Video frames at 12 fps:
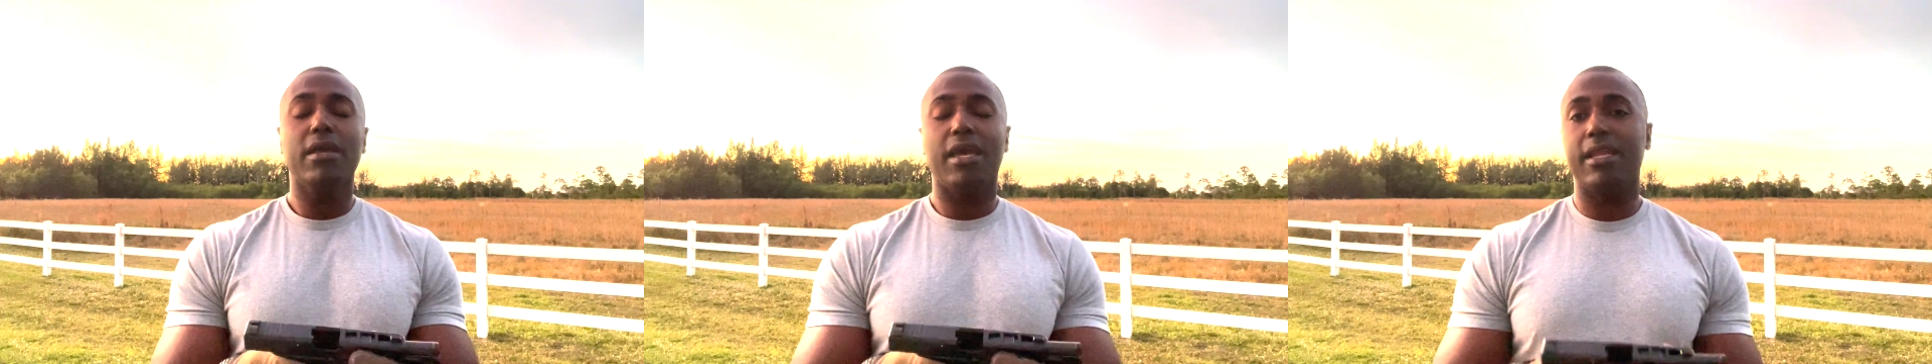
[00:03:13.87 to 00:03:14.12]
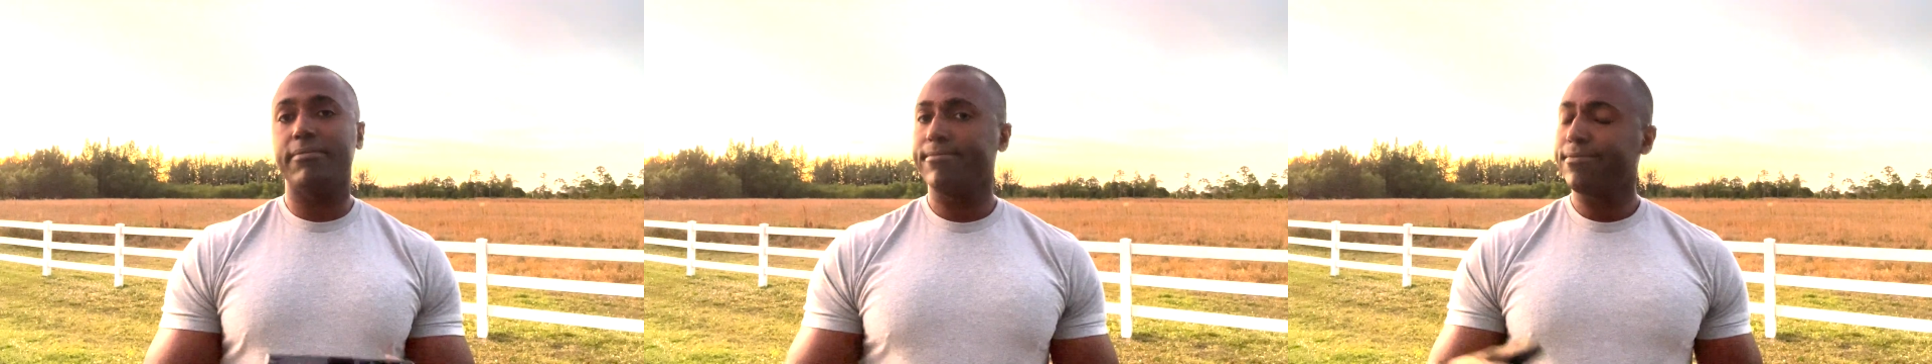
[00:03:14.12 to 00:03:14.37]

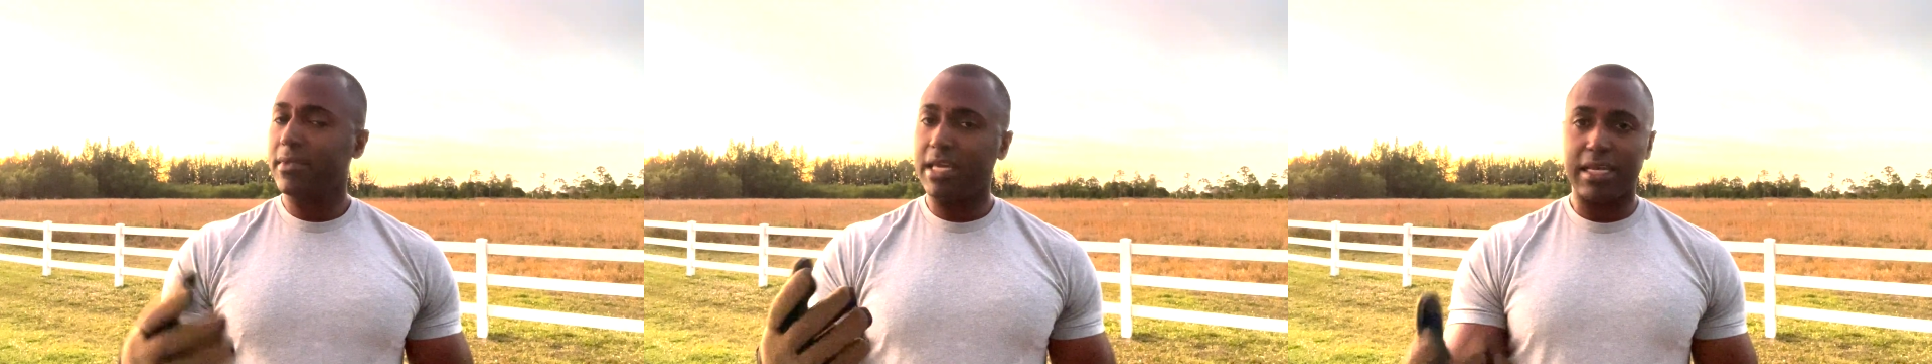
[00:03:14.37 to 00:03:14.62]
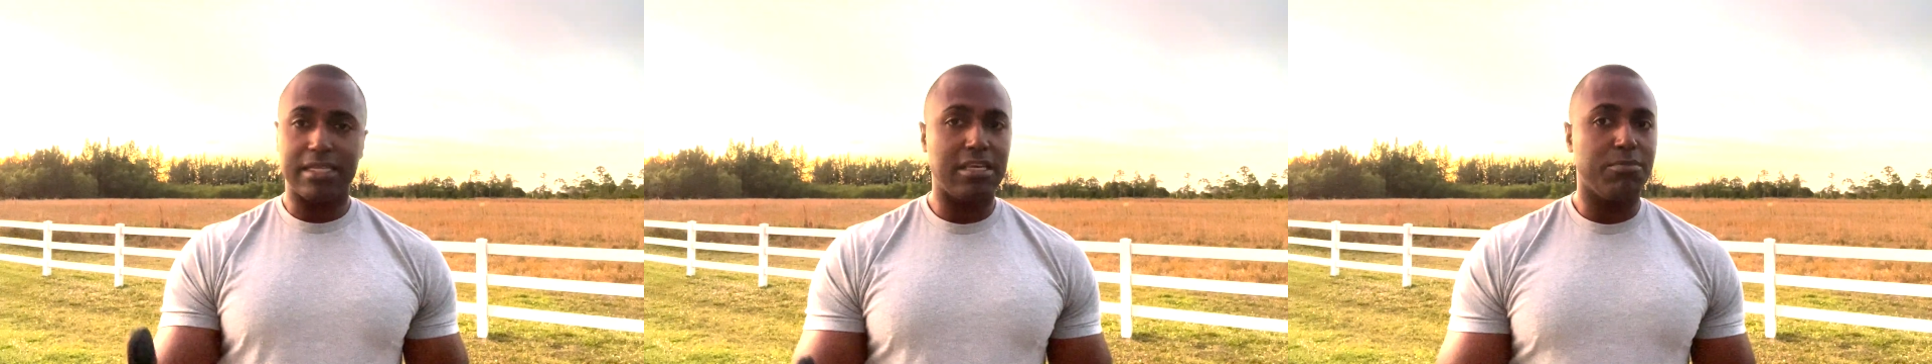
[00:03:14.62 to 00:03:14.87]
And
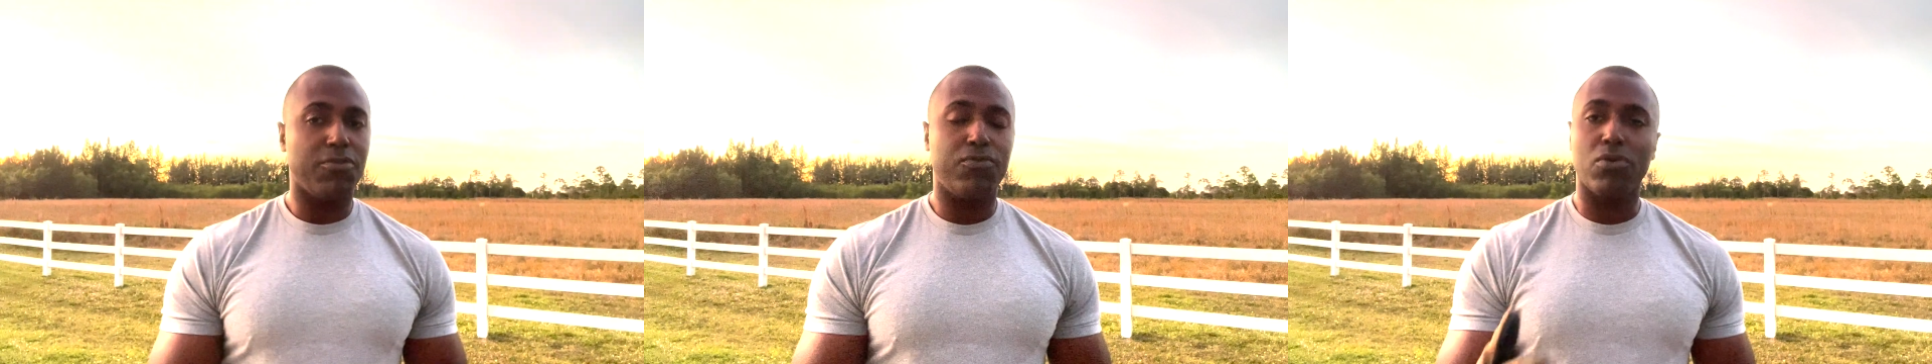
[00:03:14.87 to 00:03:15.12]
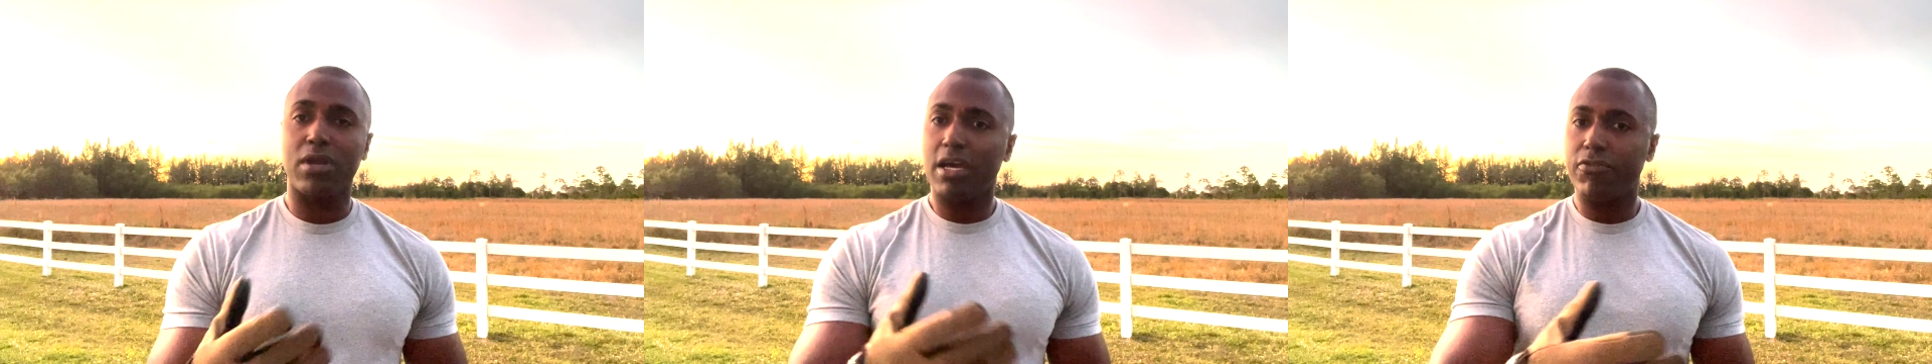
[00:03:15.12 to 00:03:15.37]
like I said
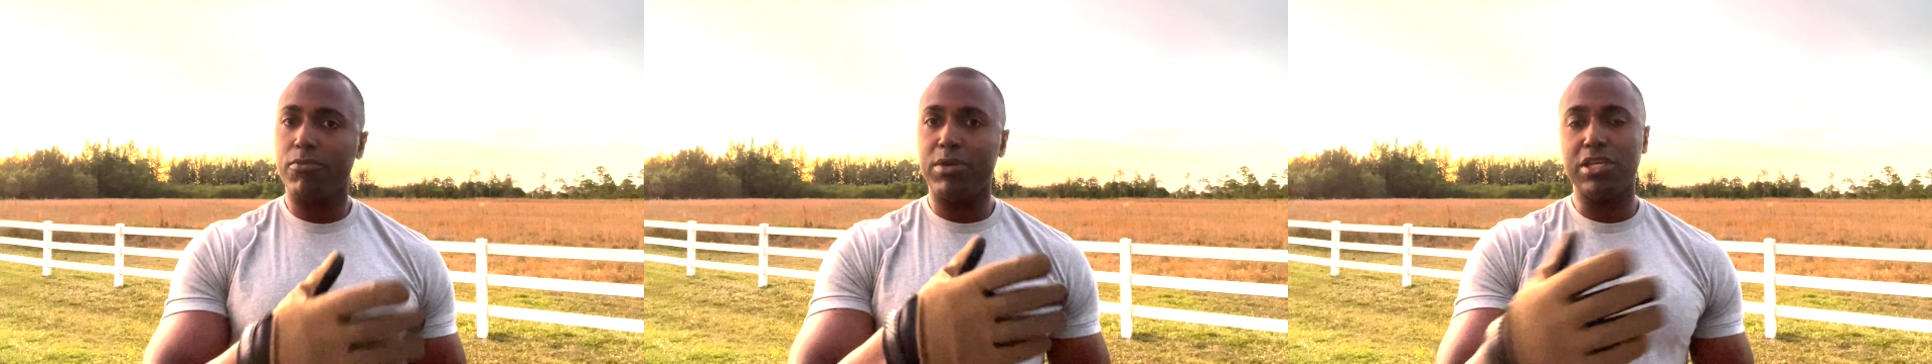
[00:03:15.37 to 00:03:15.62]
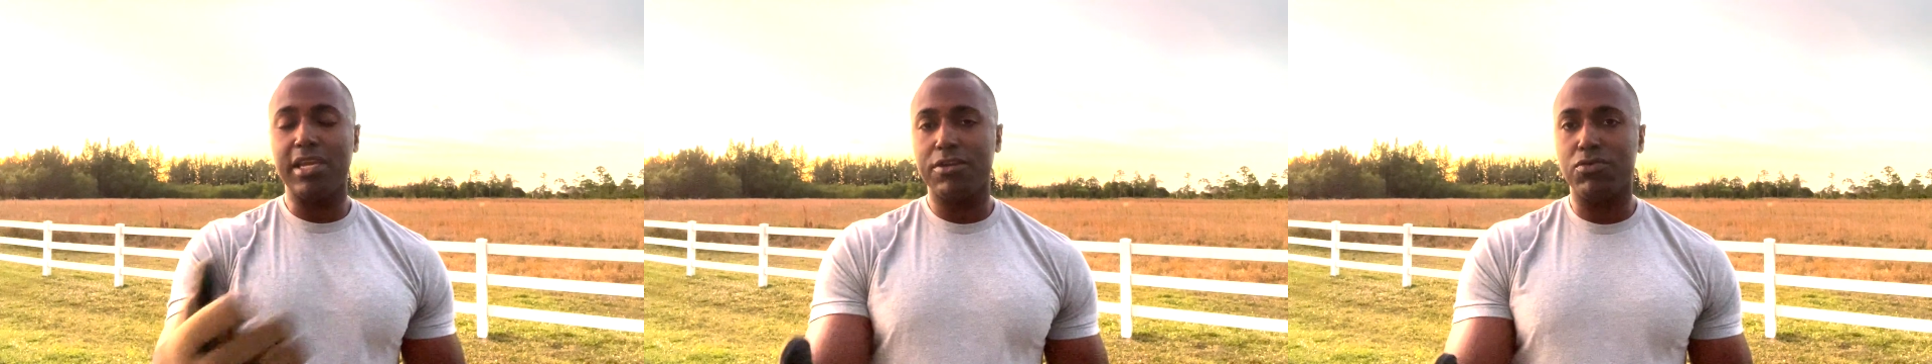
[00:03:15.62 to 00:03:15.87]
before, God
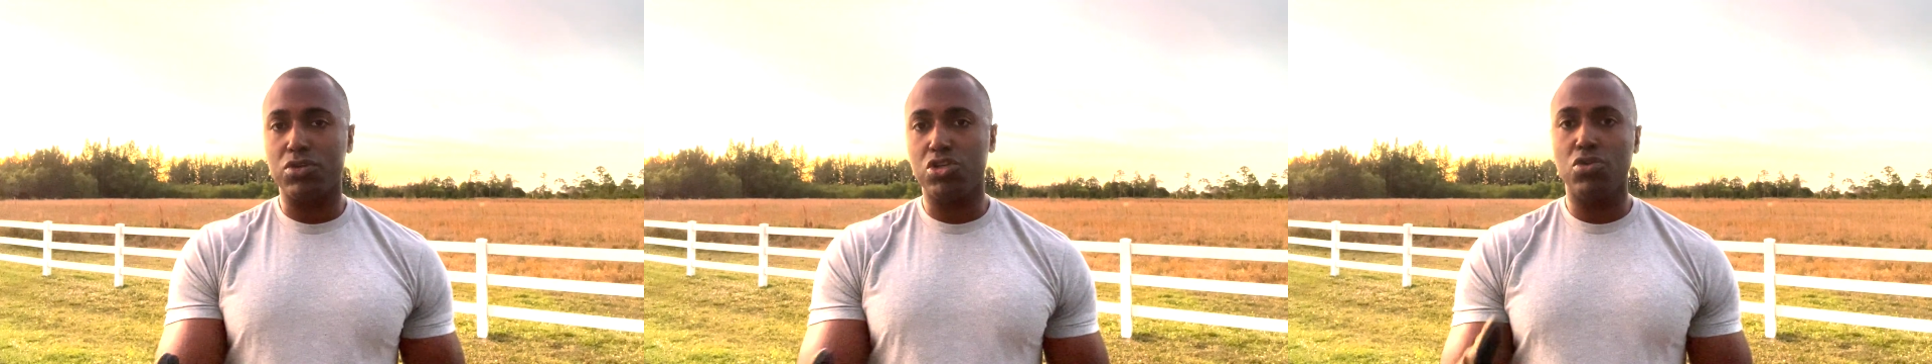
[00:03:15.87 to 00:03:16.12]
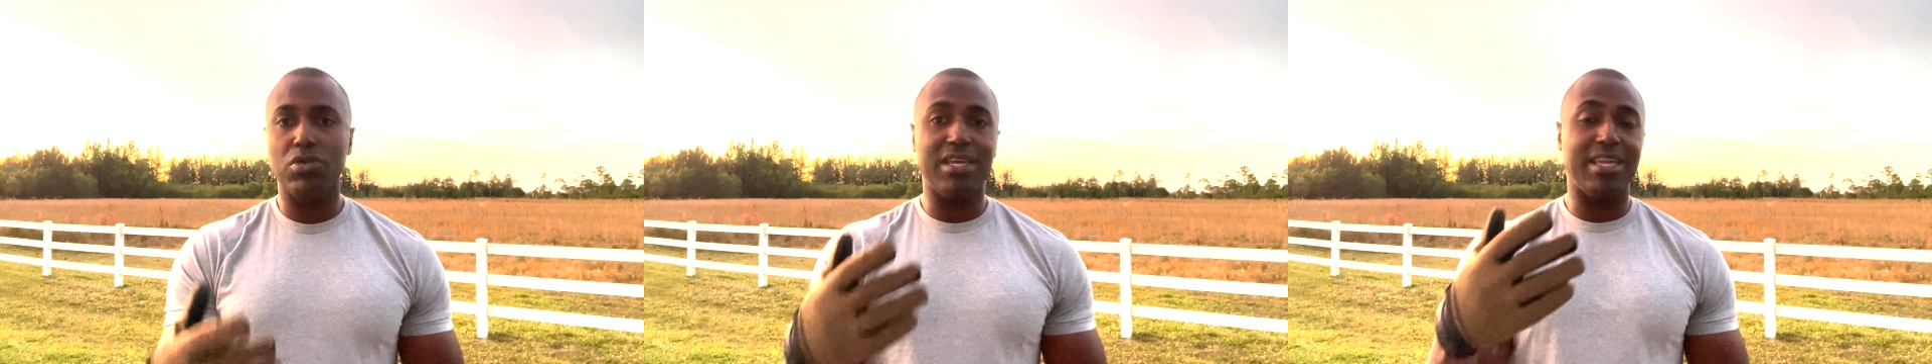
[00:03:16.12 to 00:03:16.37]
forbid you get into a
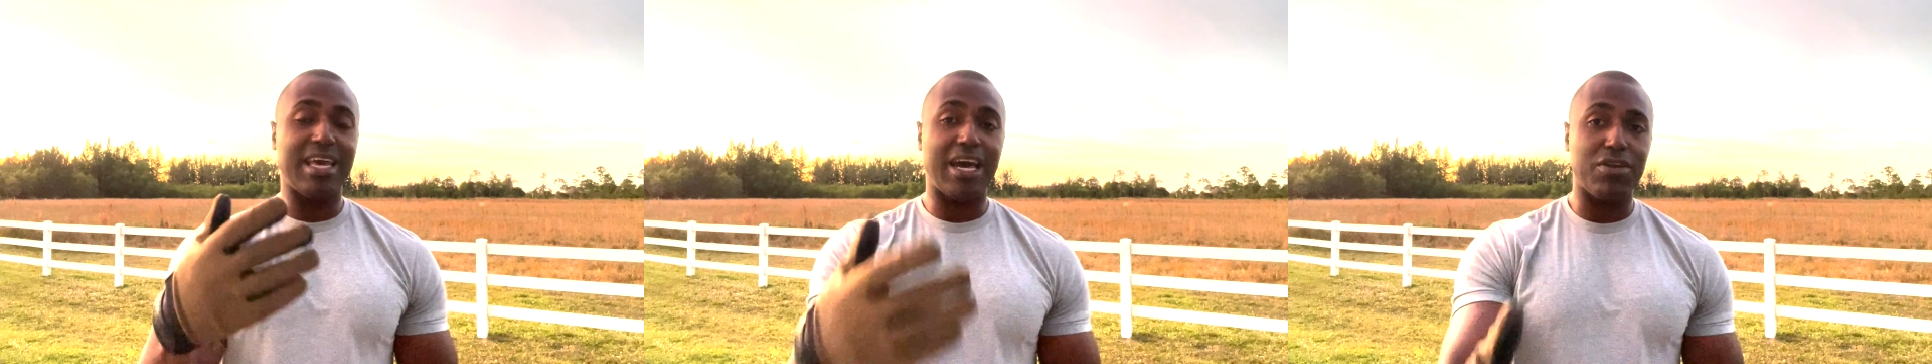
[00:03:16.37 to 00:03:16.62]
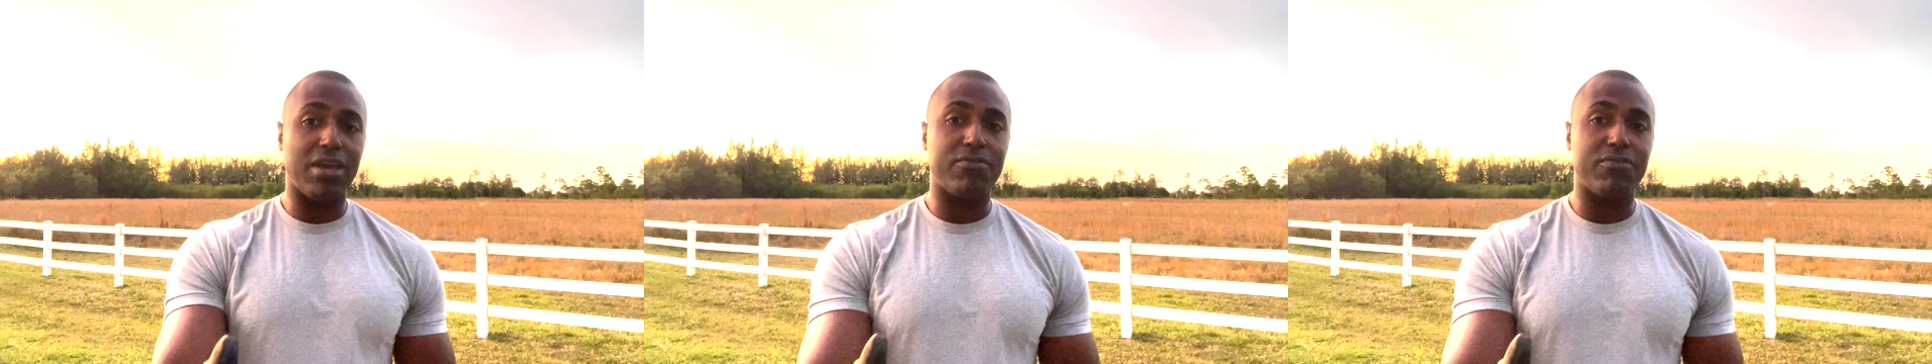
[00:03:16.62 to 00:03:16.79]
shooting and now you